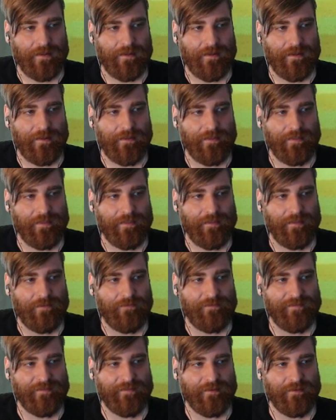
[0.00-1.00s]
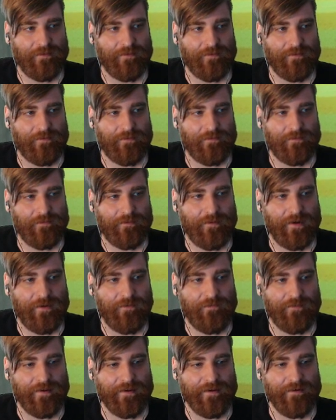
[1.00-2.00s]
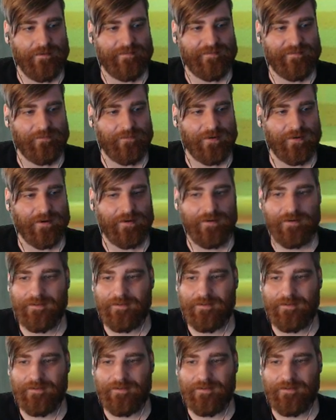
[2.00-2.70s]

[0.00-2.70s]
I think the other one's like right over here somewhere.